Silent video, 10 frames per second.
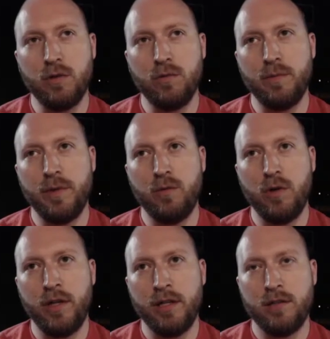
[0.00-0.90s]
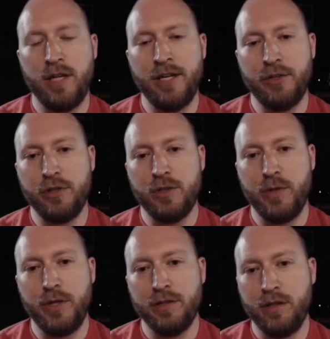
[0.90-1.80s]
would be one that's dangerous
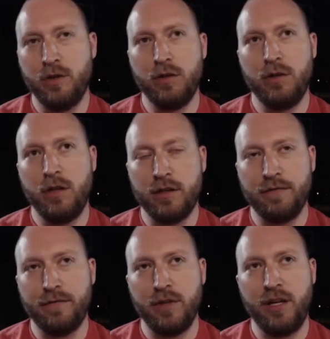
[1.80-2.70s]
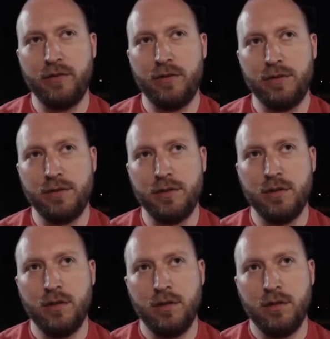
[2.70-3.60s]
because the
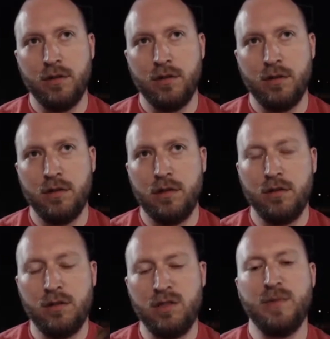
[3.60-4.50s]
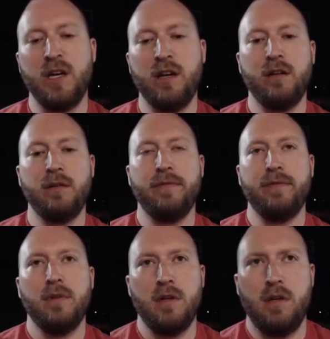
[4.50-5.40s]
flavors seem kind of,
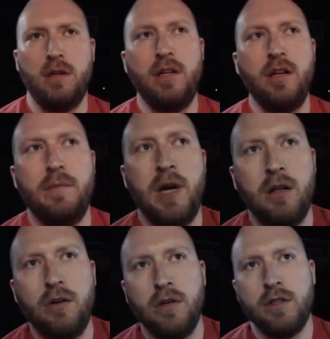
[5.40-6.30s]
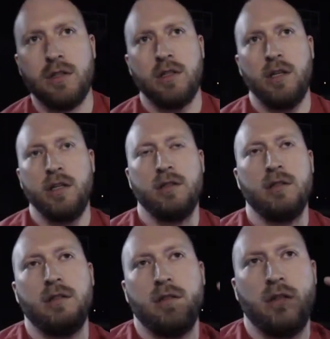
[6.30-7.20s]
mellow.
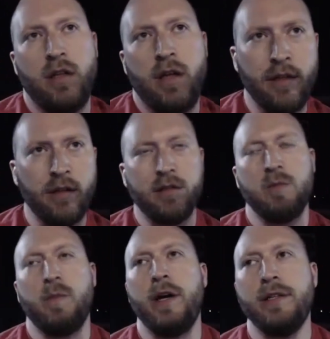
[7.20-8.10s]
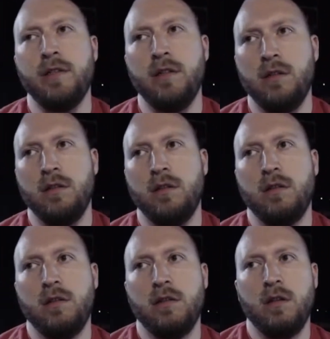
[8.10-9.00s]
It's I think the spice and
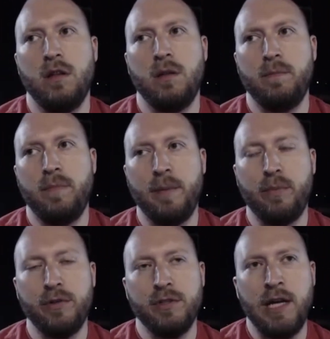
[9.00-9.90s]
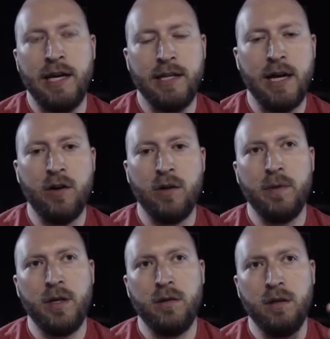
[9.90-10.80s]
the peppers died down a
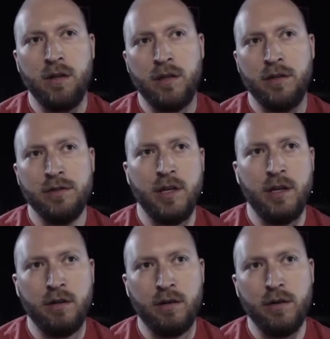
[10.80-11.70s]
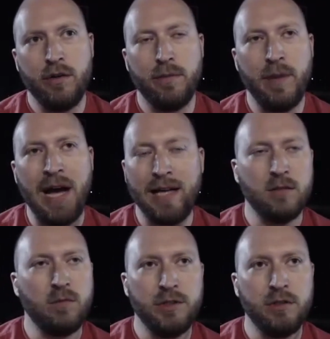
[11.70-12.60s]
bit, and then there's that earth,
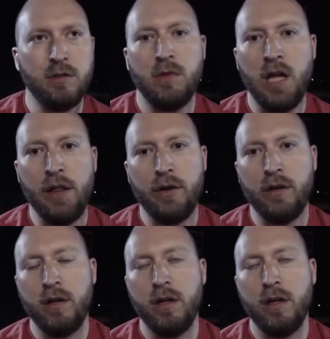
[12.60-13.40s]
possibly some leather.